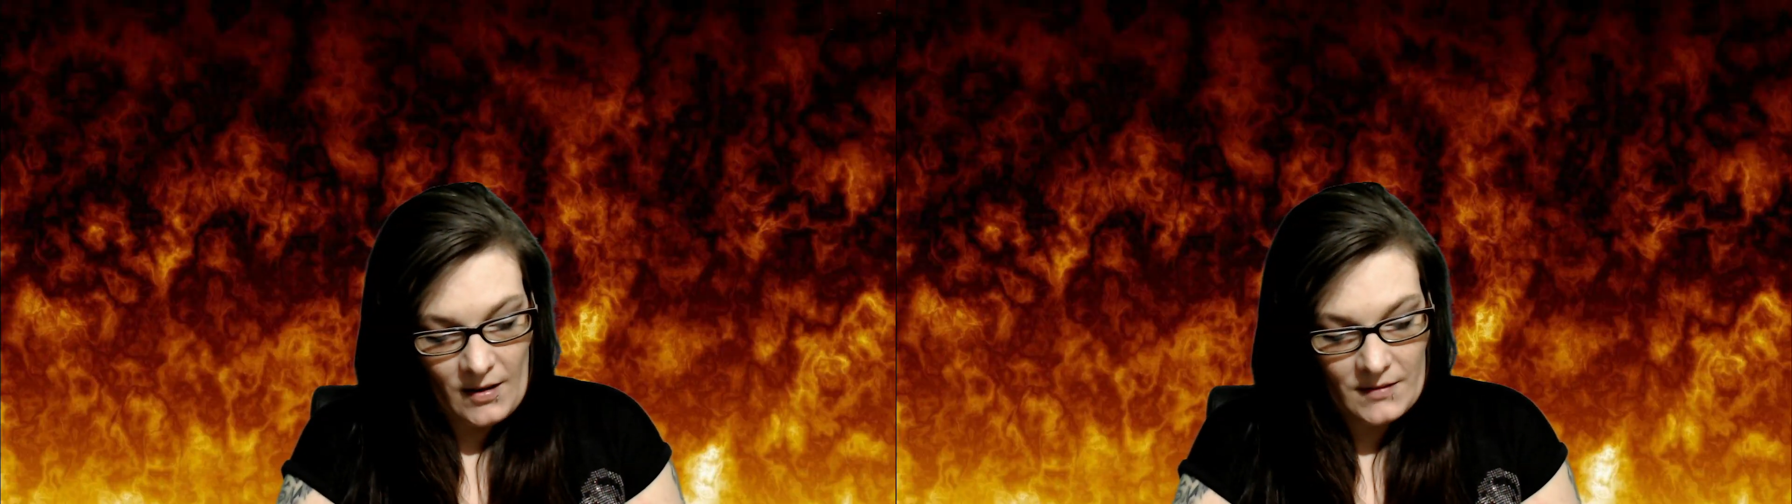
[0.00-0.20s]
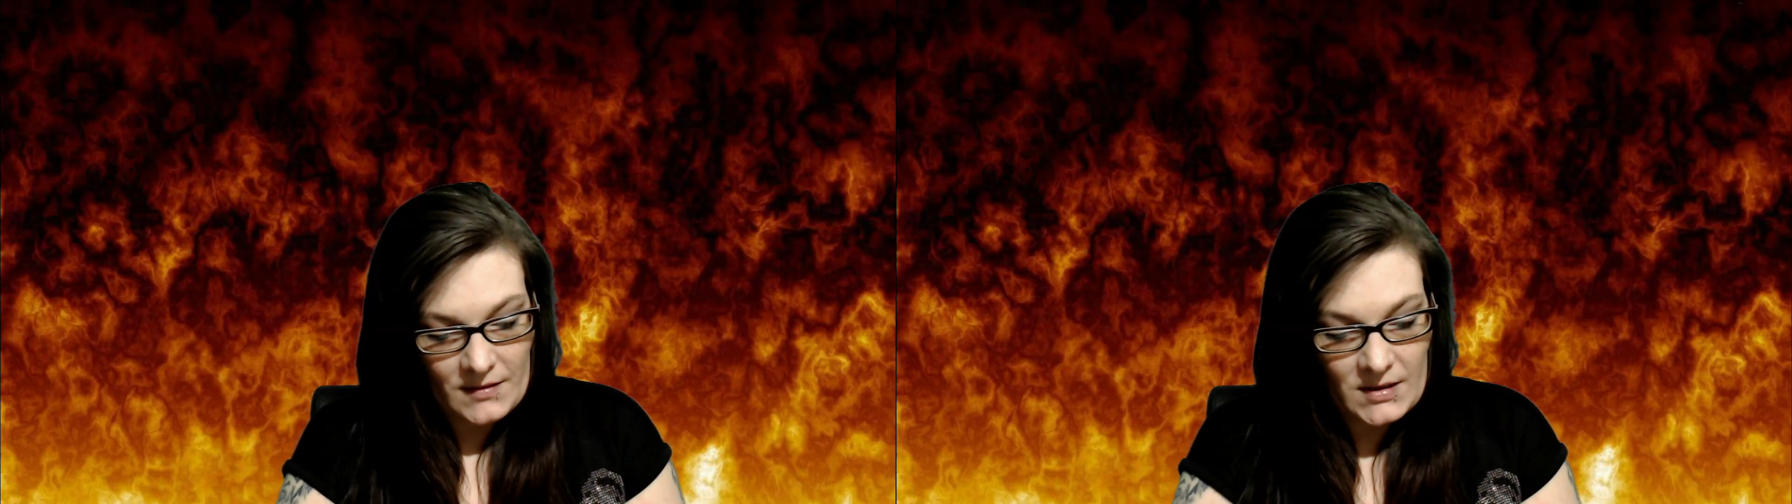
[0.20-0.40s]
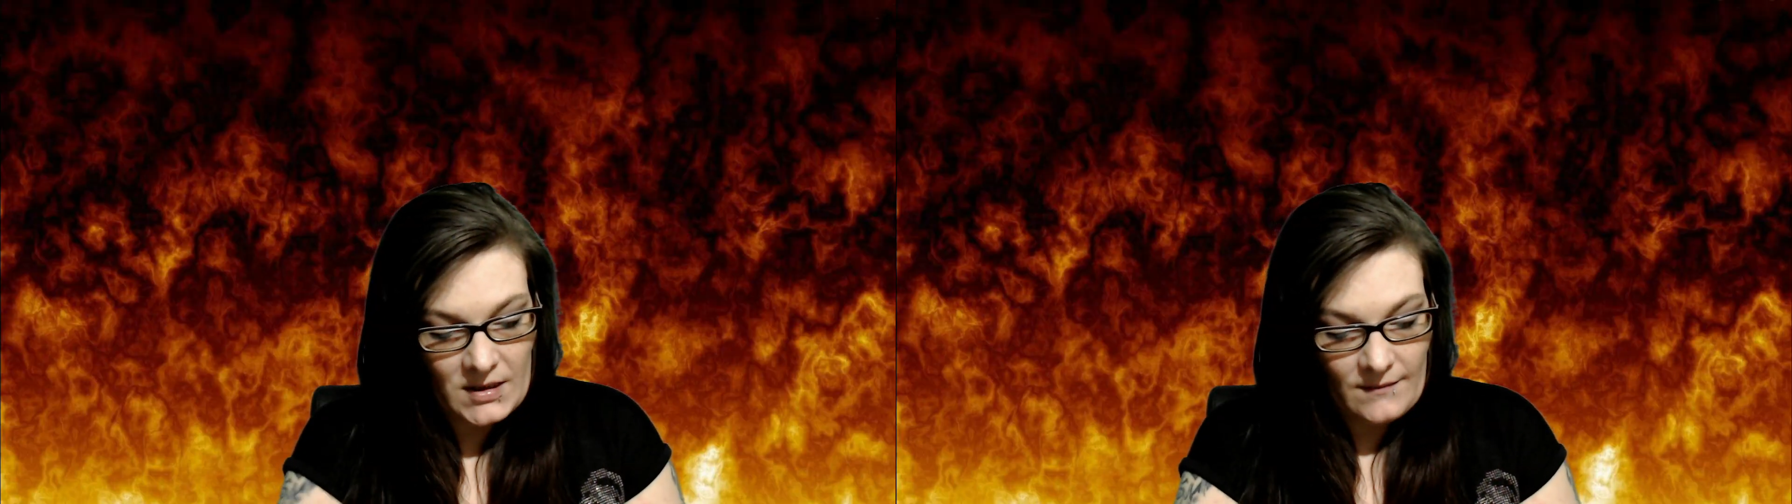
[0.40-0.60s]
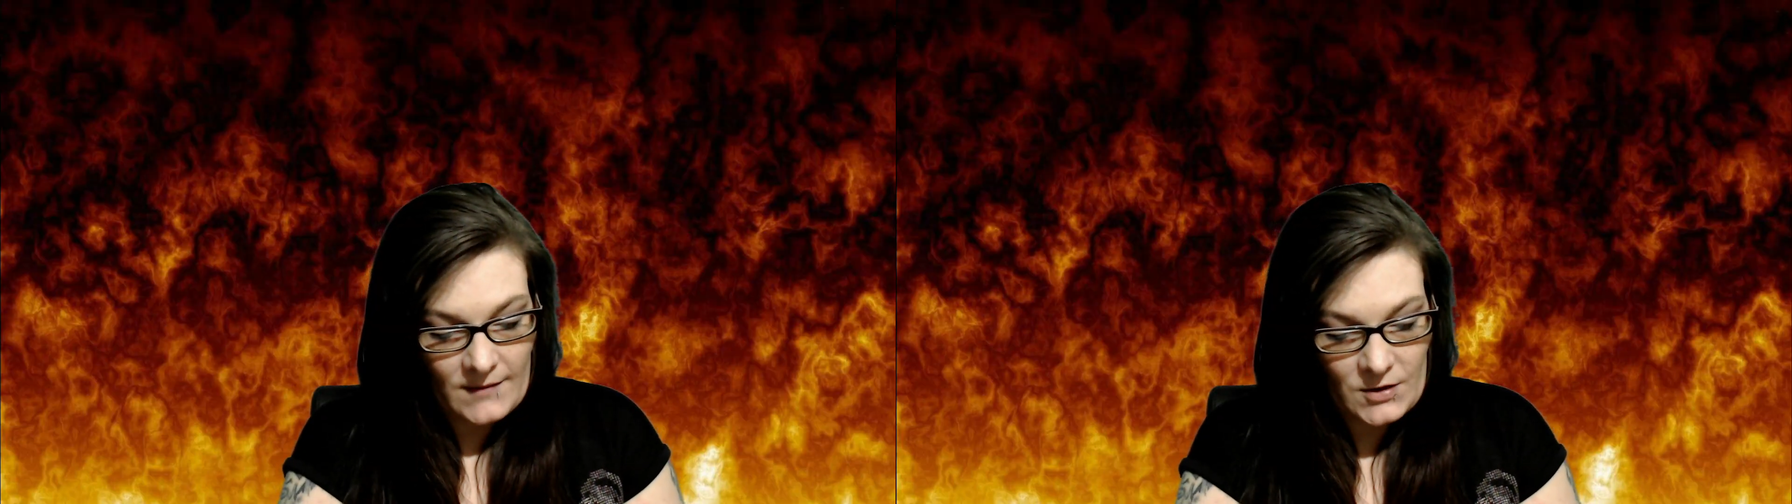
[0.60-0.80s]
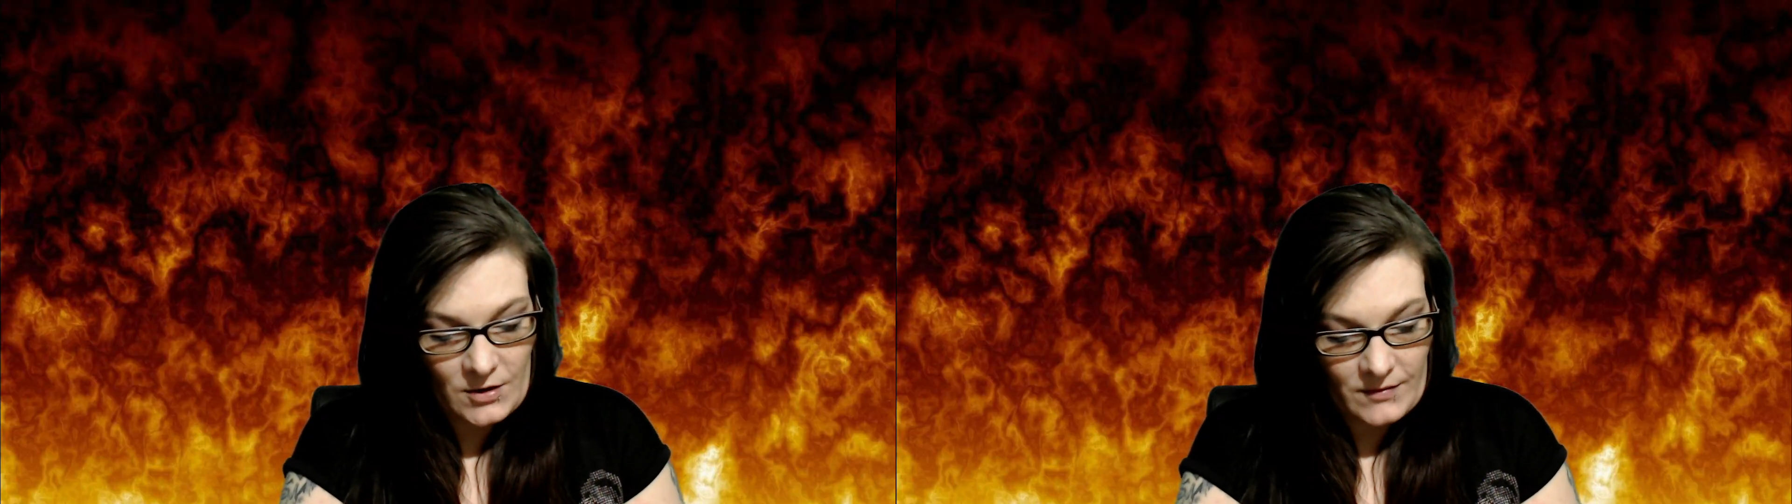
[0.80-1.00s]
in the TV
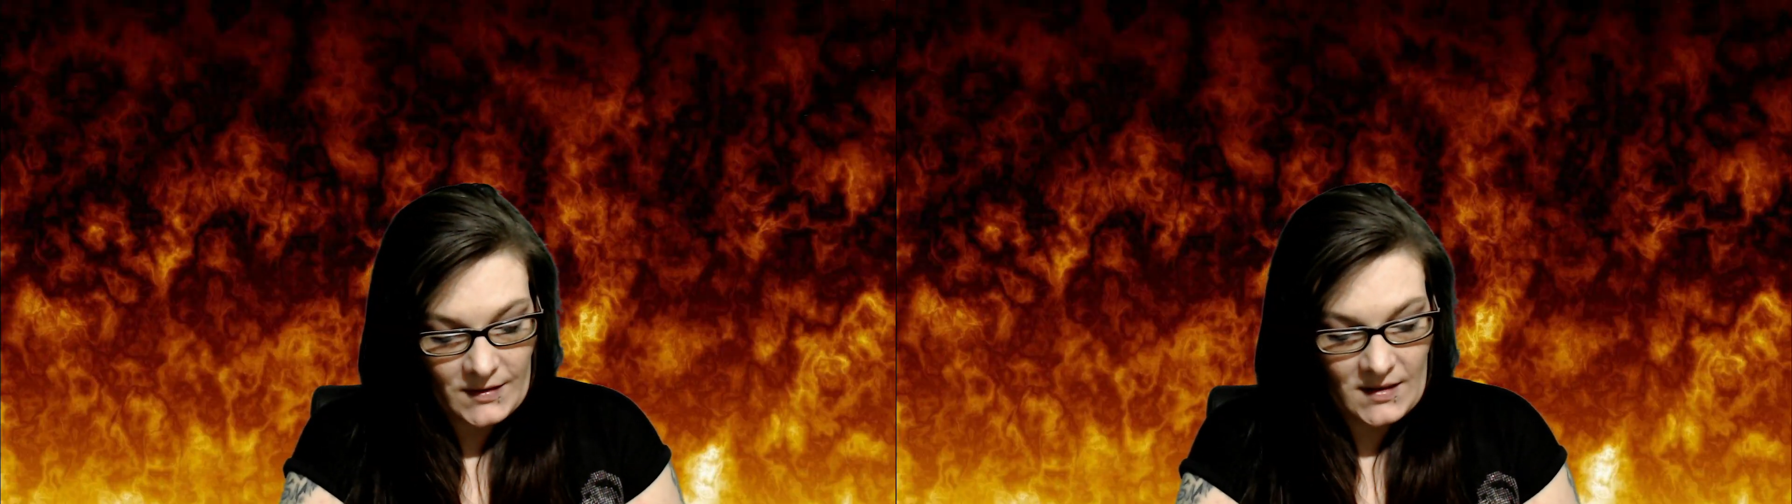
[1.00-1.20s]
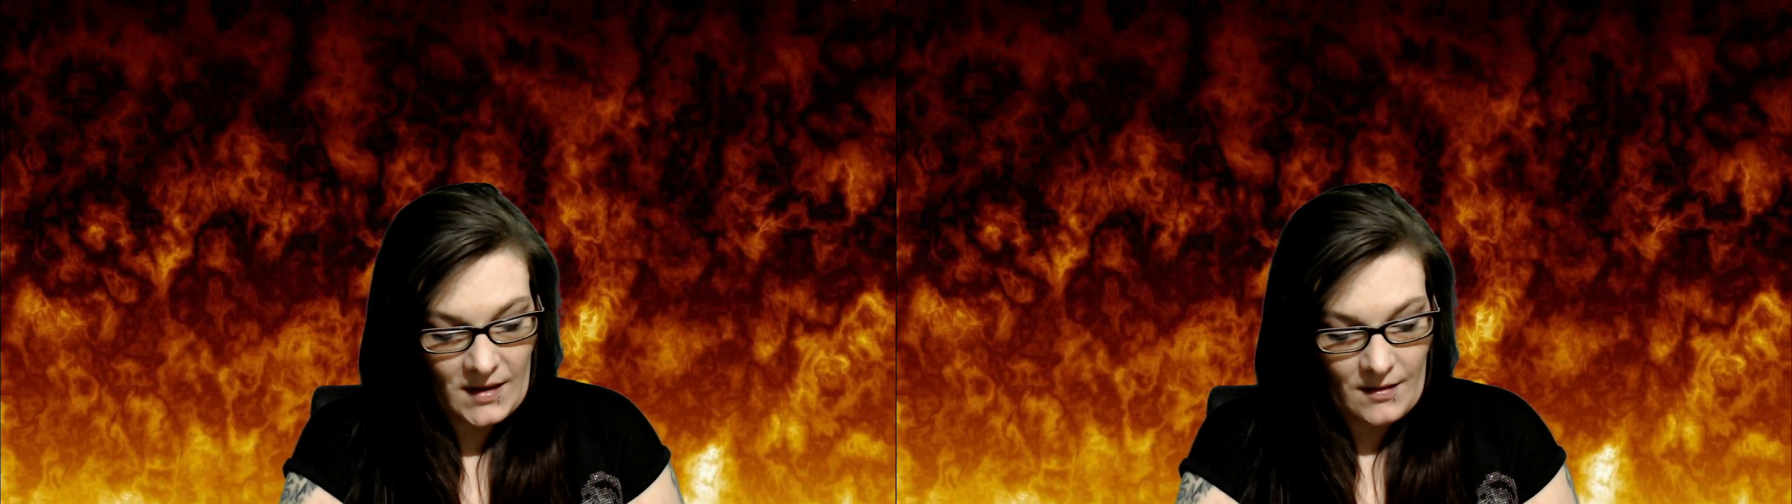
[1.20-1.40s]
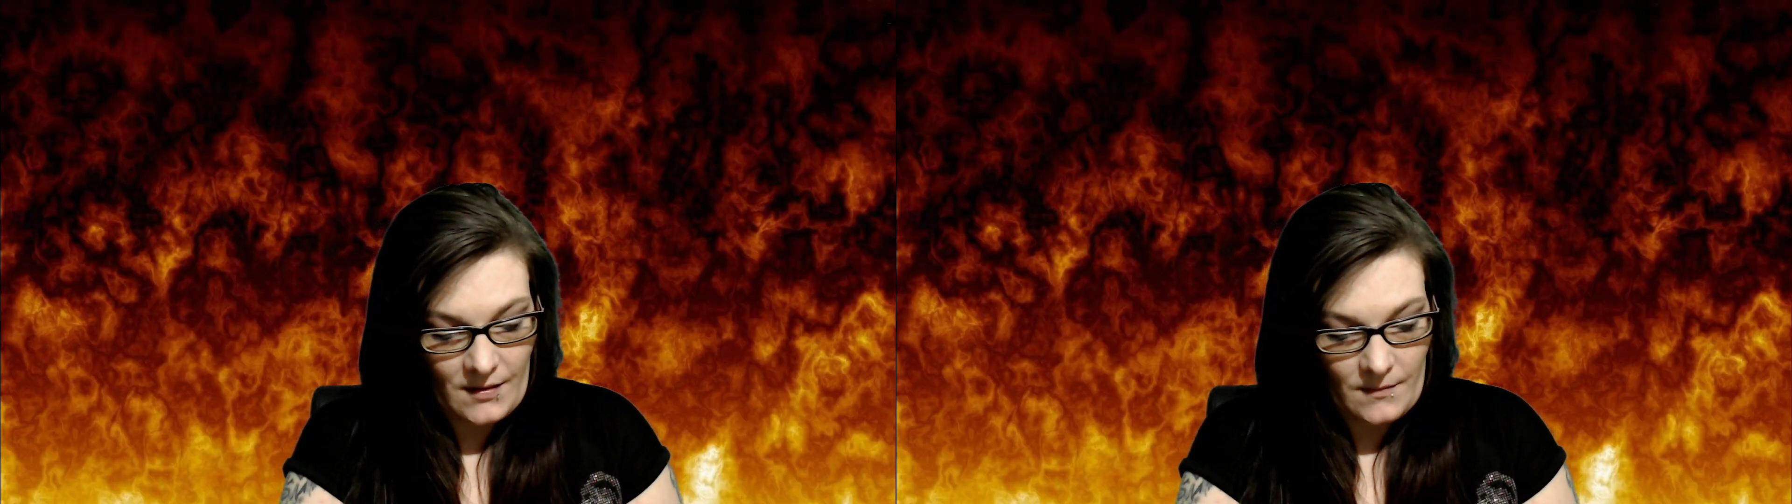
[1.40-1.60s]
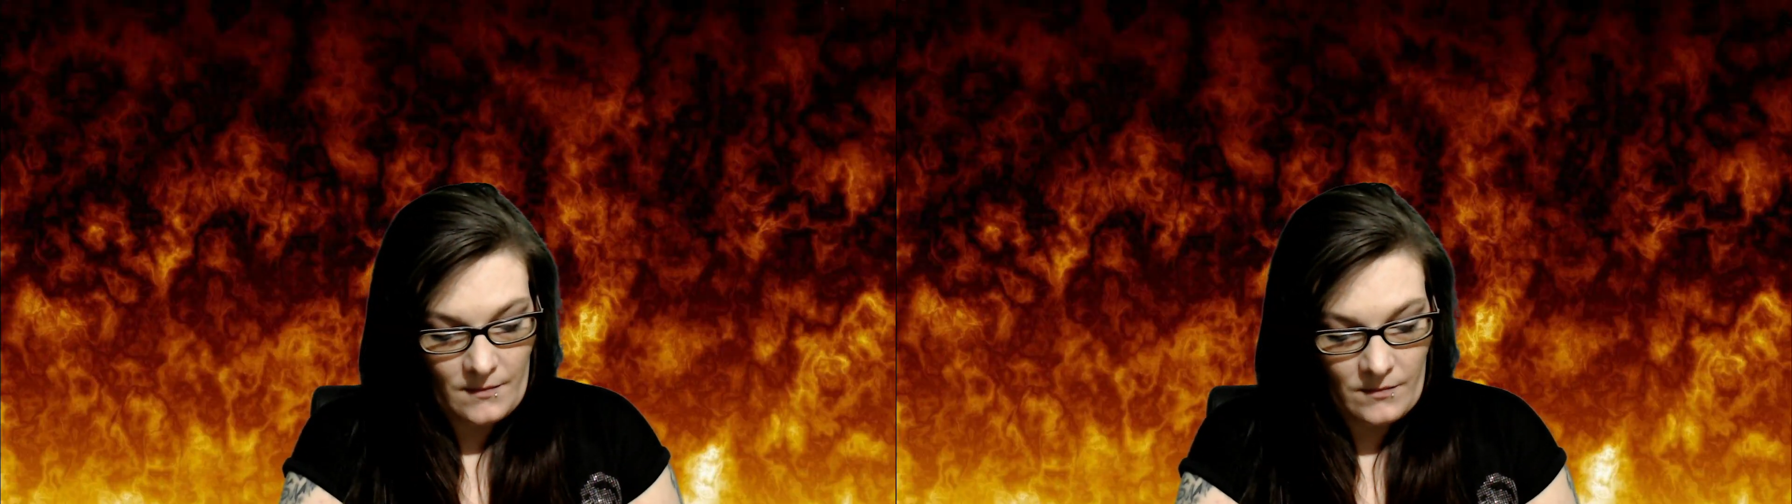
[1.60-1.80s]
show Salem,